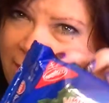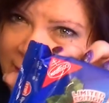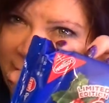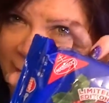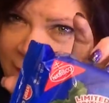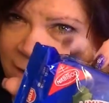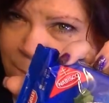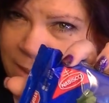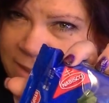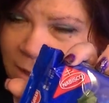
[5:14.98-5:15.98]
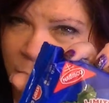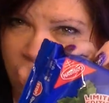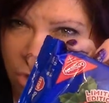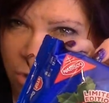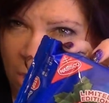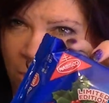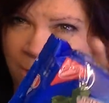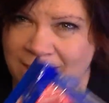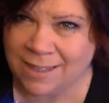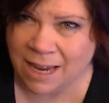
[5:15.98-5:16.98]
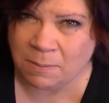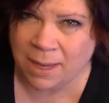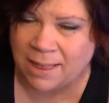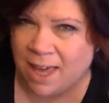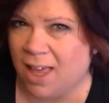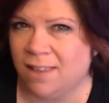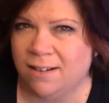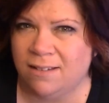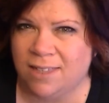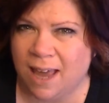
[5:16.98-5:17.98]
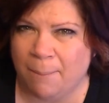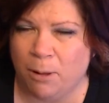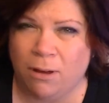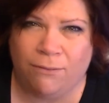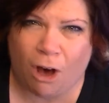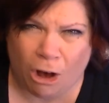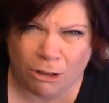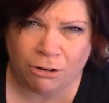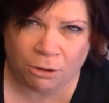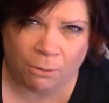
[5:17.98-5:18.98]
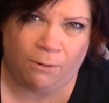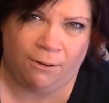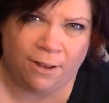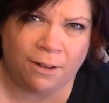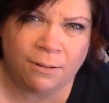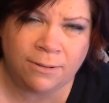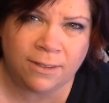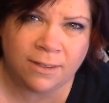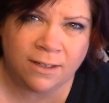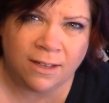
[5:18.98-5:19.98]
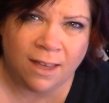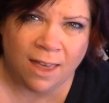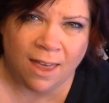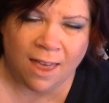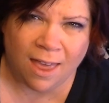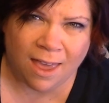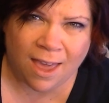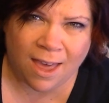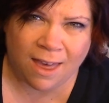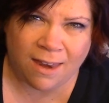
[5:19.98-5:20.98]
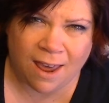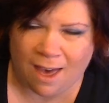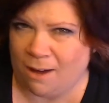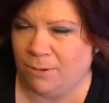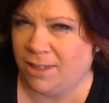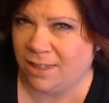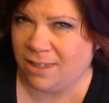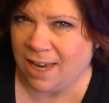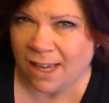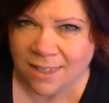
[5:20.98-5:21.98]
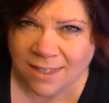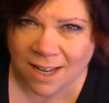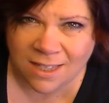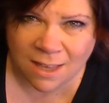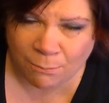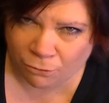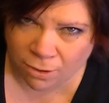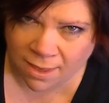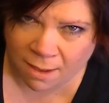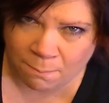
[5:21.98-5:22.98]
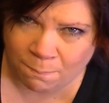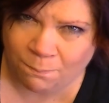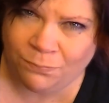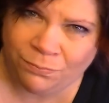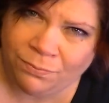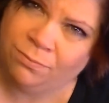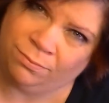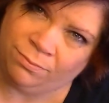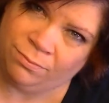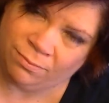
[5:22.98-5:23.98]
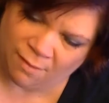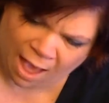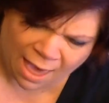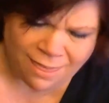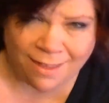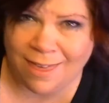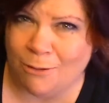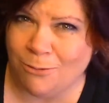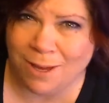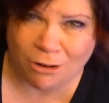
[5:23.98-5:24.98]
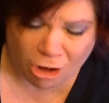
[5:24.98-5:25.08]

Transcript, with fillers: think like Nabisco should always send me like a little sample of all our new Oreos? And I would taste test them for them? I think that would be an